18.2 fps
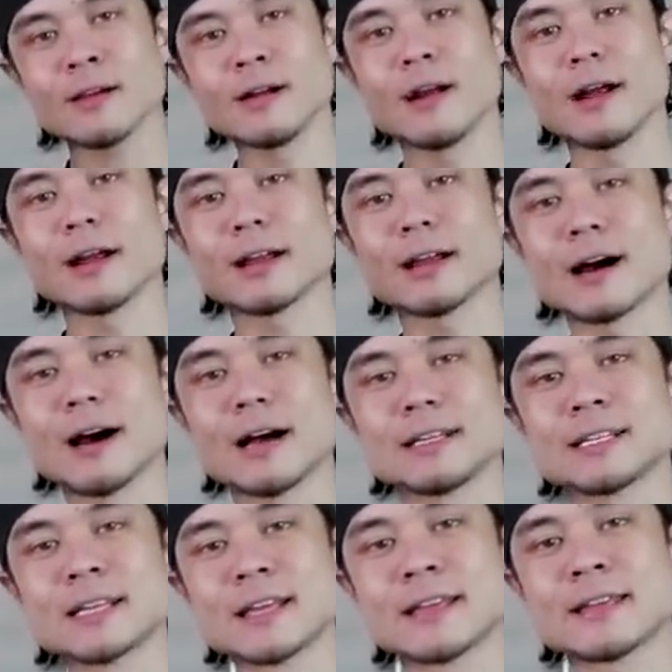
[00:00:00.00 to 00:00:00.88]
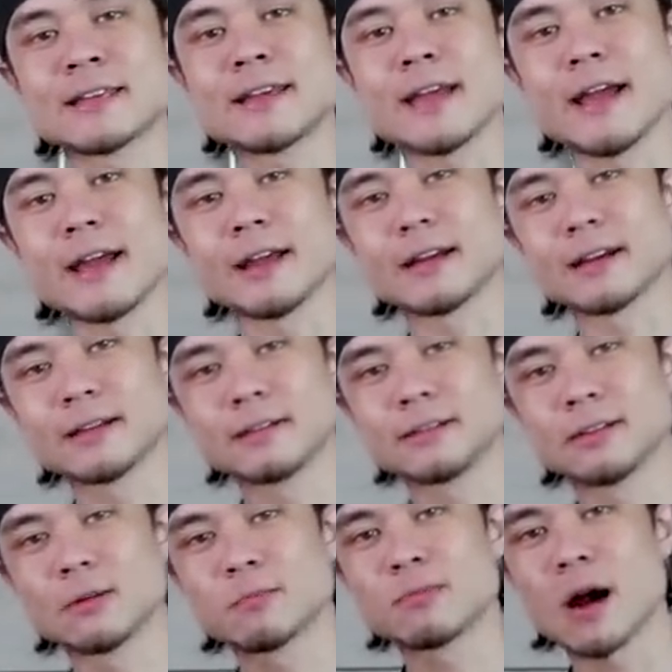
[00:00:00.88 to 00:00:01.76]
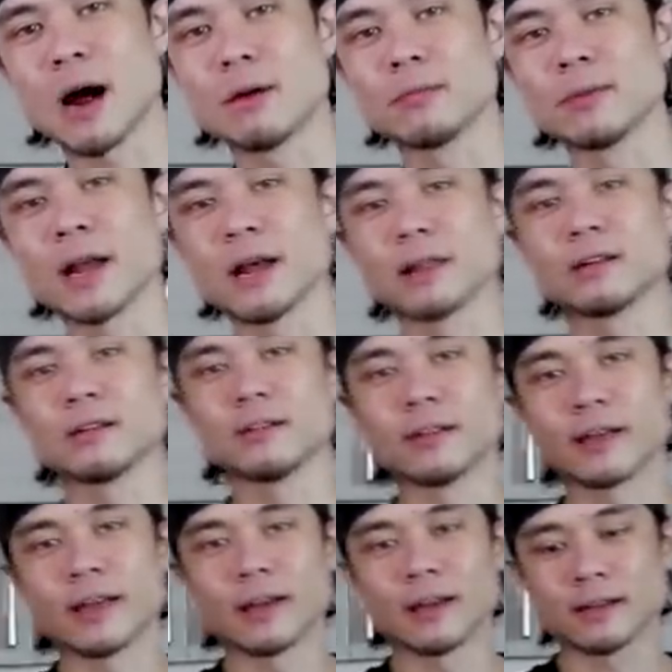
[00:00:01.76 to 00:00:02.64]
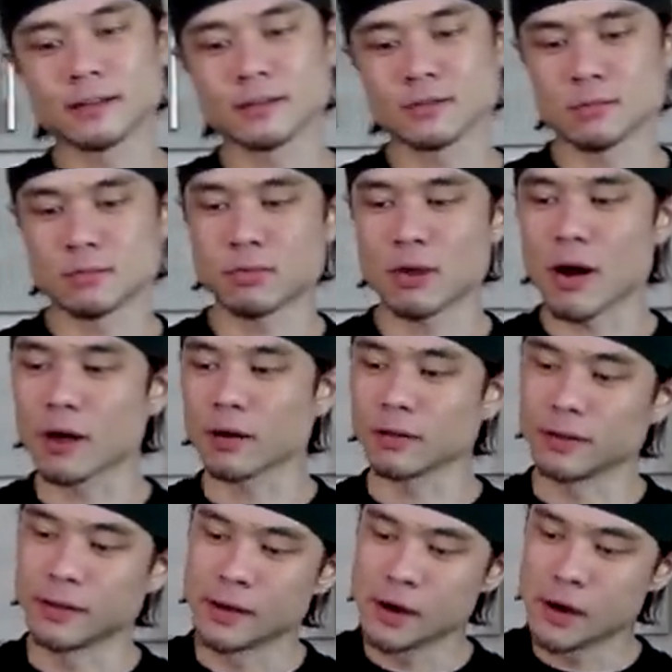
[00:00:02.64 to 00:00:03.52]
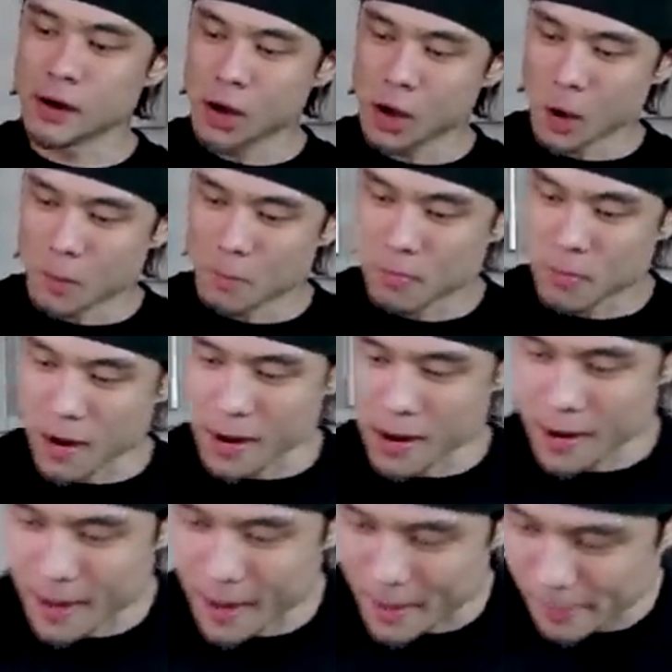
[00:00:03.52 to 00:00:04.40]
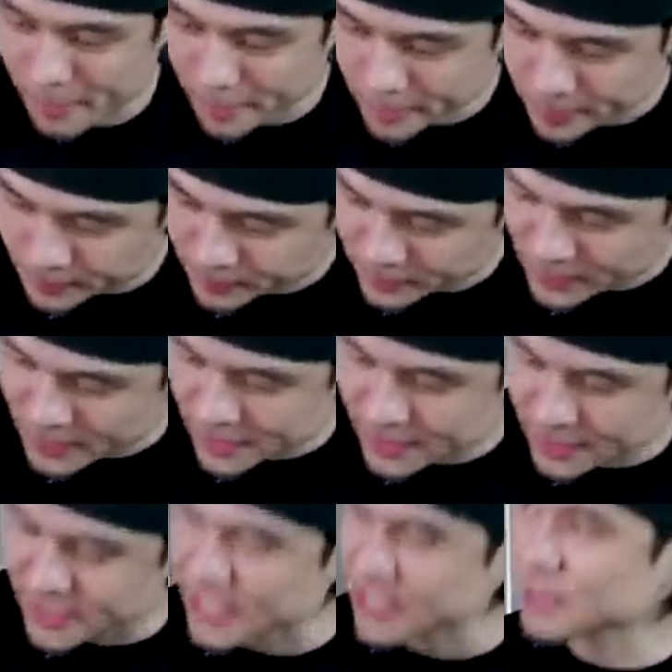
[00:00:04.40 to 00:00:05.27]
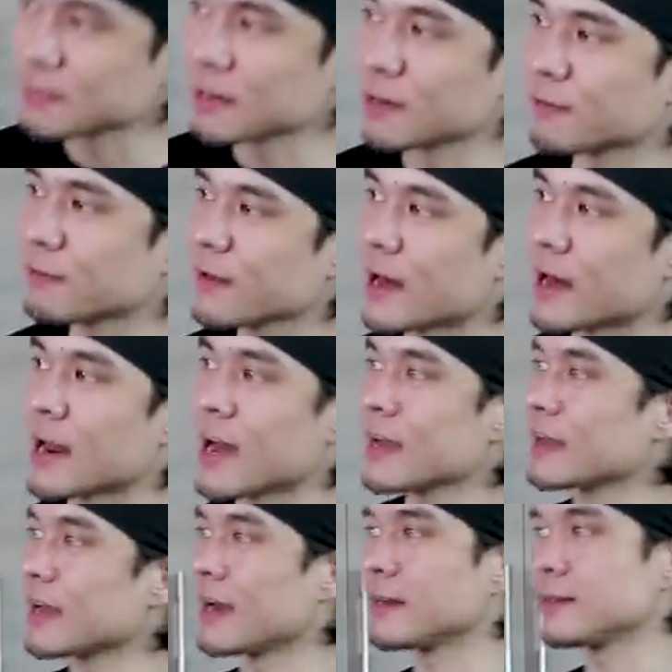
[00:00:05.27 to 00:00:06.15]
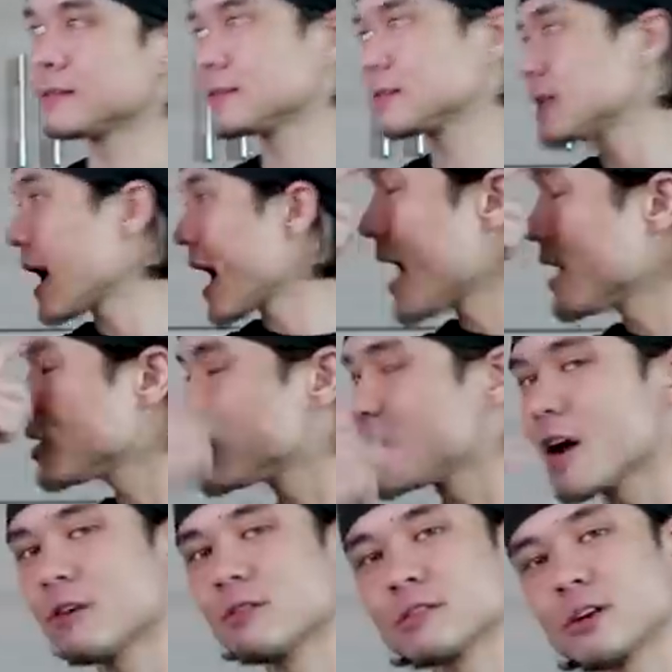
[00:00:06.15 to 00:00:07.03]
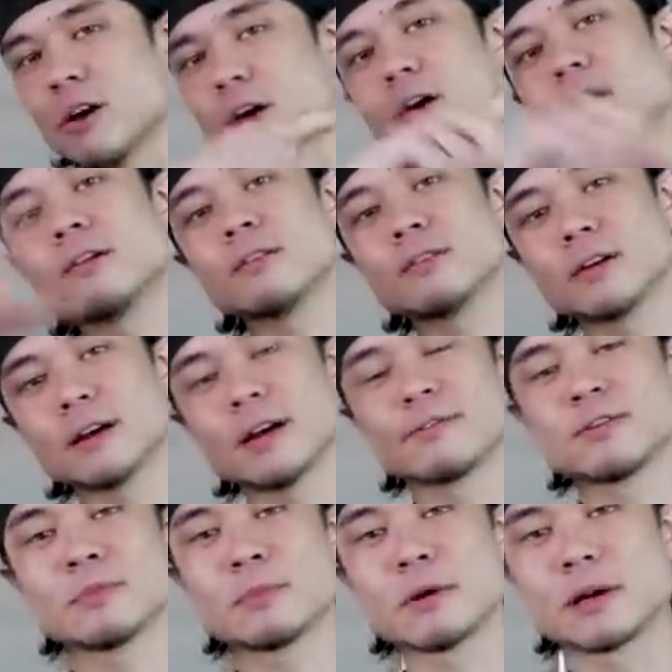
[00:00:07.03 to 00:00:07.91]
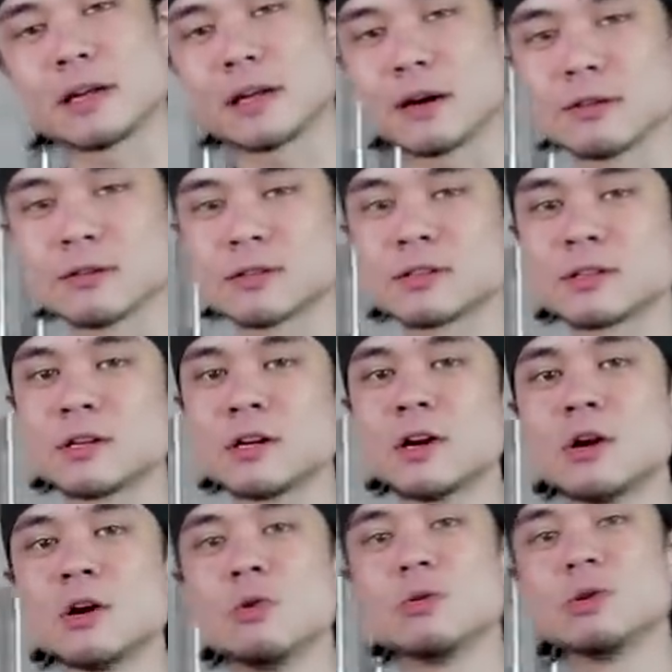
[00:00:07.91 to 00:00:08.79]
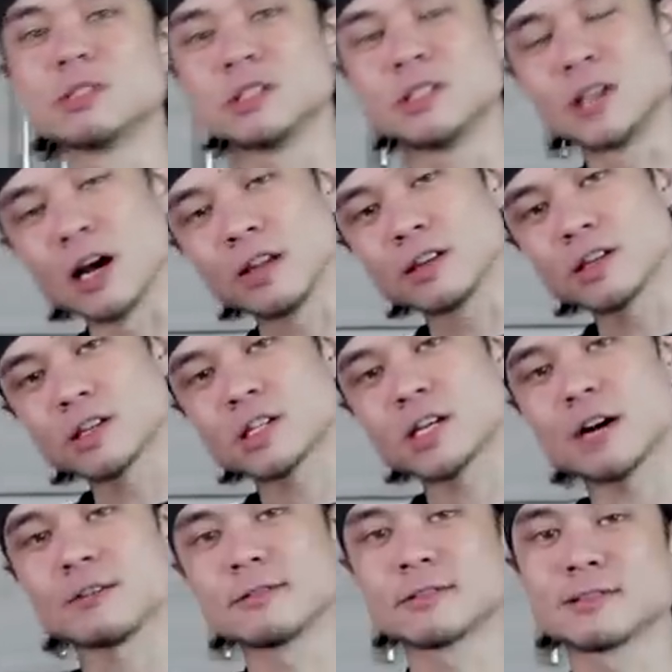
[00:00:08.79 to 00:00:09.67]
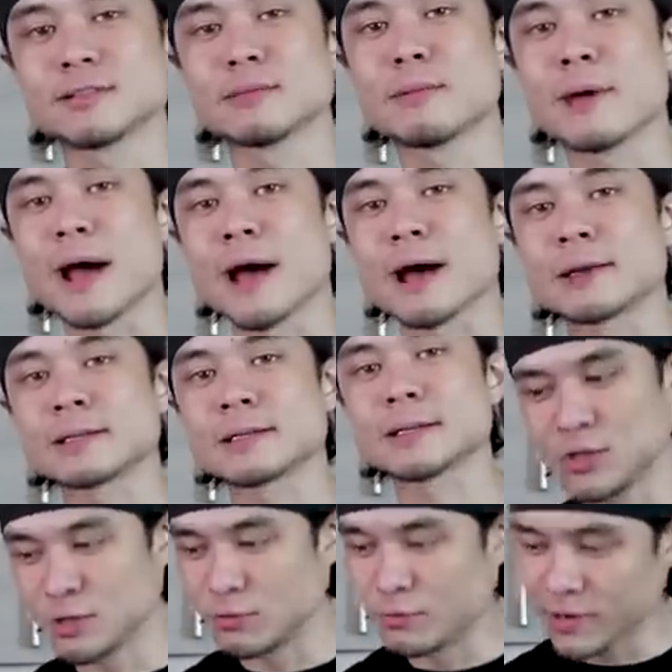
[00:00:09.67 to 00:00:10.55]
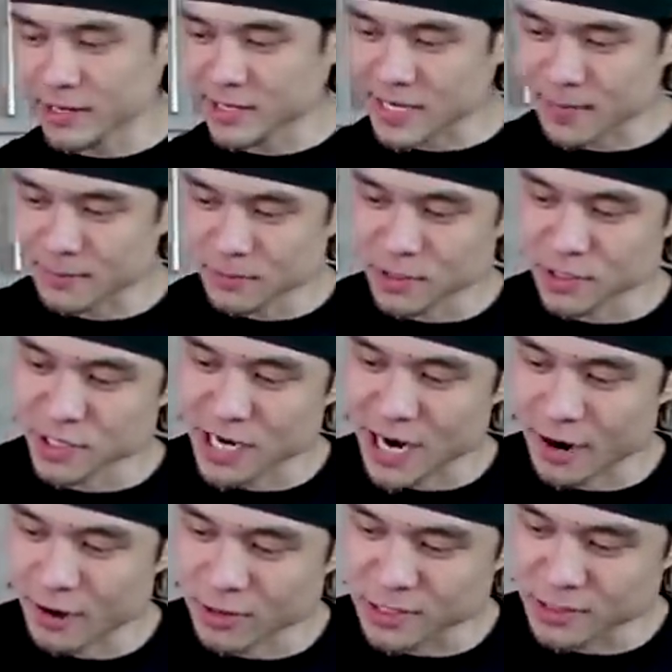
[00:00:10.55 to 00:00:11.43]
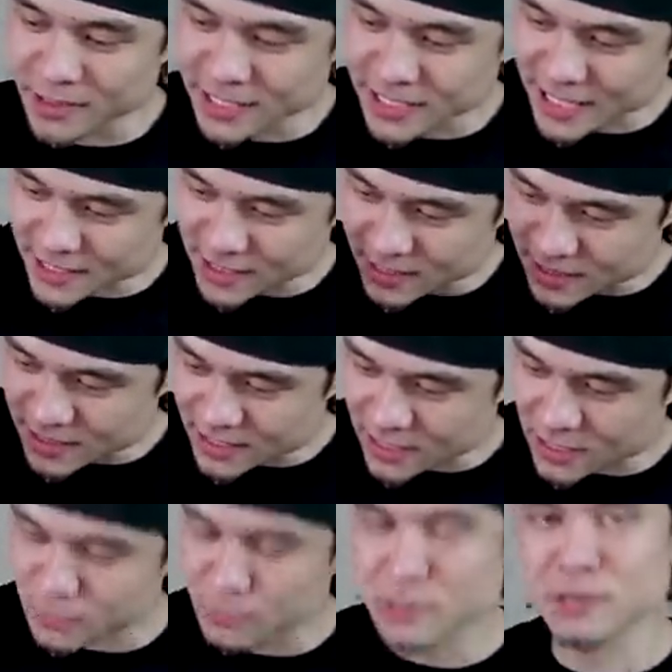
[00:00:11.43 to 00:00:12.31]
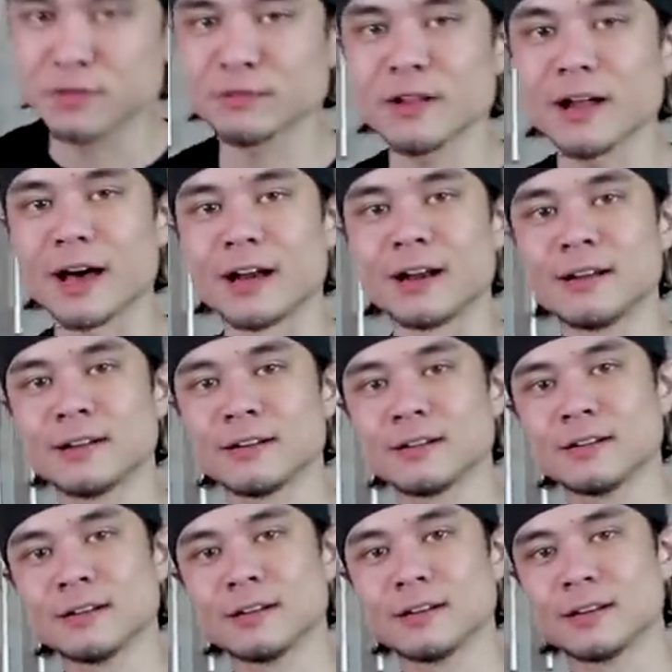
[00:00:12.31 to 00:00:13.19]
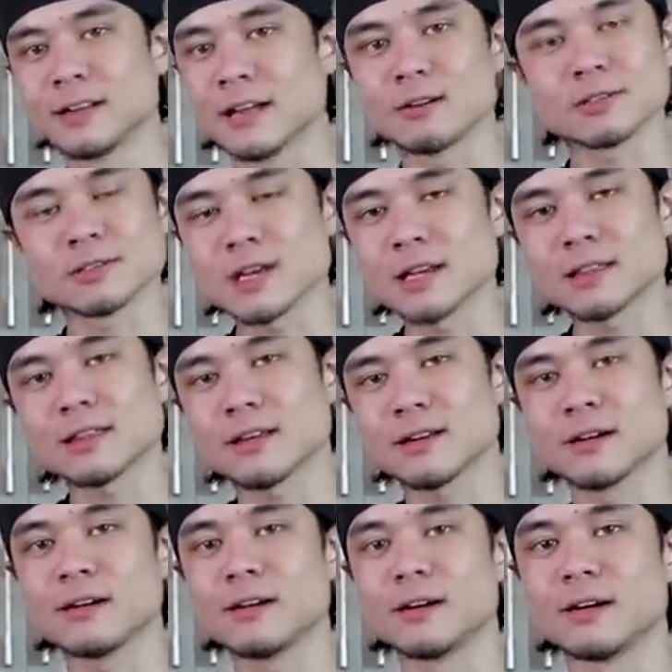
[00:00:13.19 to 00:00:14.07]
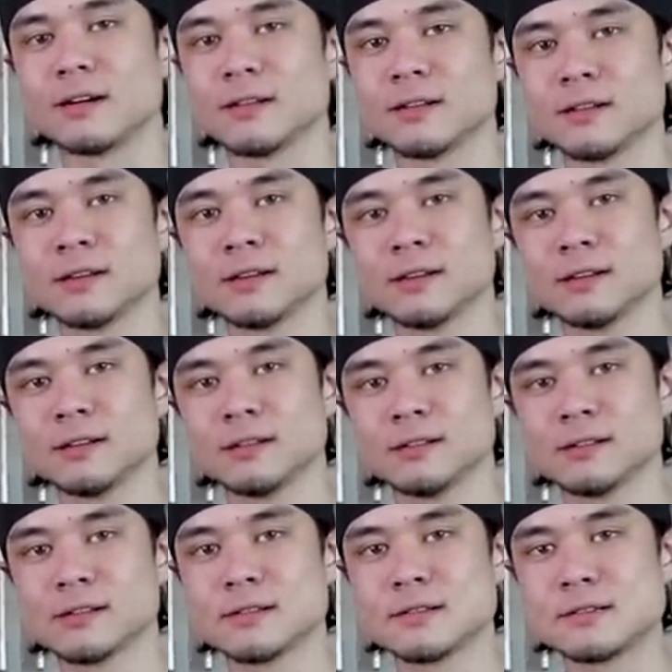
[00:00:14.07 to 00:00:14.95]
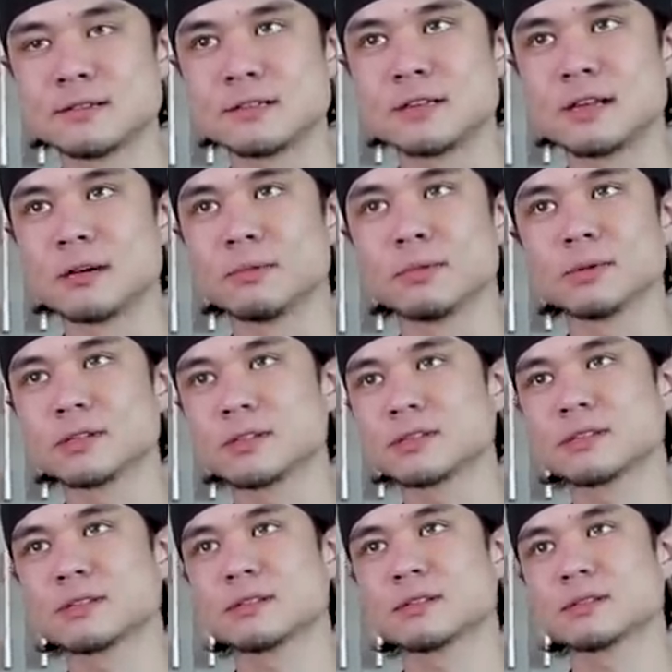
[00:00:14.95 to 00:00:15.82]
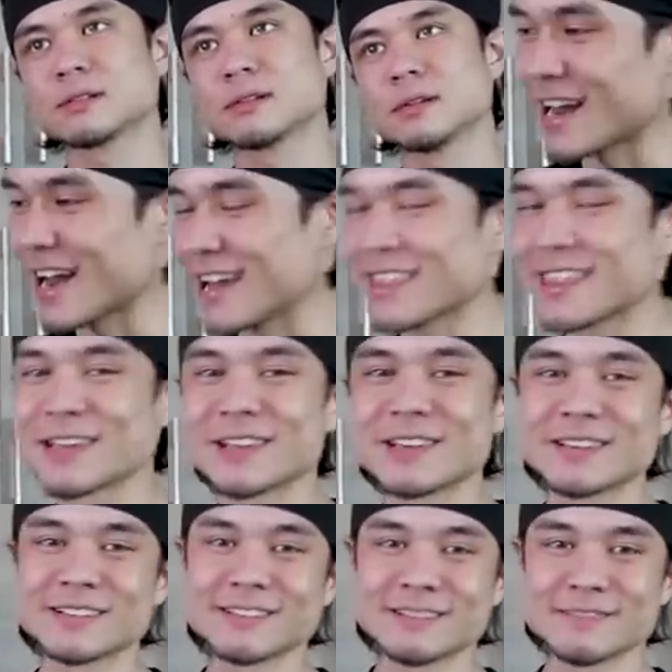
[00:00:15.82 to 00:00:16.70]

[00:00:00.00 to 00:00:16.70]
Alright guys, cake. No problem. Not literally cake. This is broccoli. But um six minute flat. I, I I challenge all everybody else who has done this challenge in the past to reattempt this challenge because I did in six minutes flat. That was not that hard it was, I think